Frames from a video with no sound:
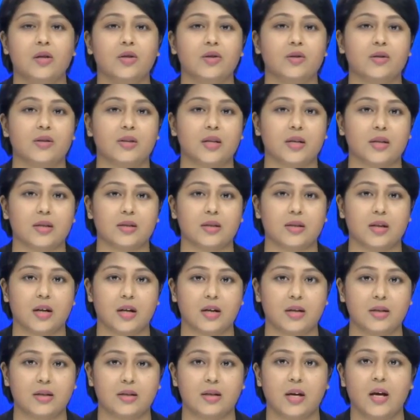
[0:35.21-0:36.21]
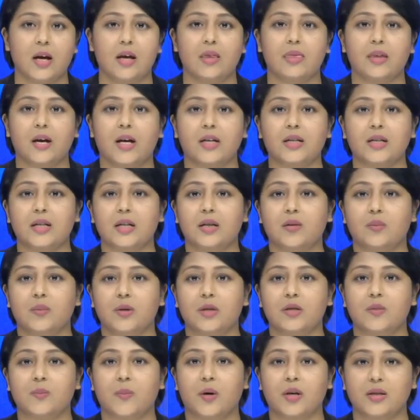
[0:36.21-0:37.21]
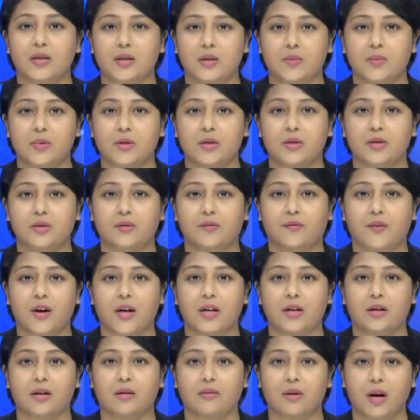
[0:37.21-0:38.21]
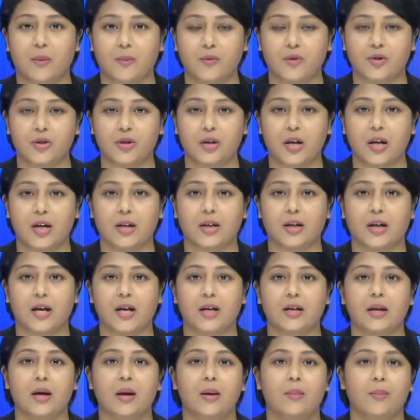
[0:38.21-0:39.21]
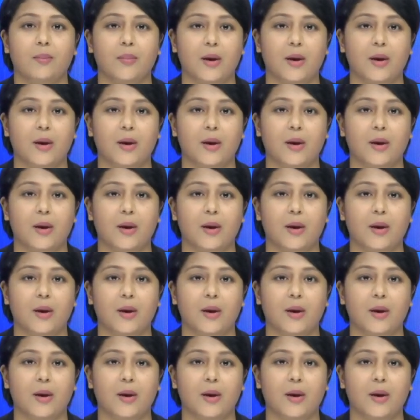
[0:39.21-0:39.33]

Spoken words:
to 6 years that it was possible to fight corruption and get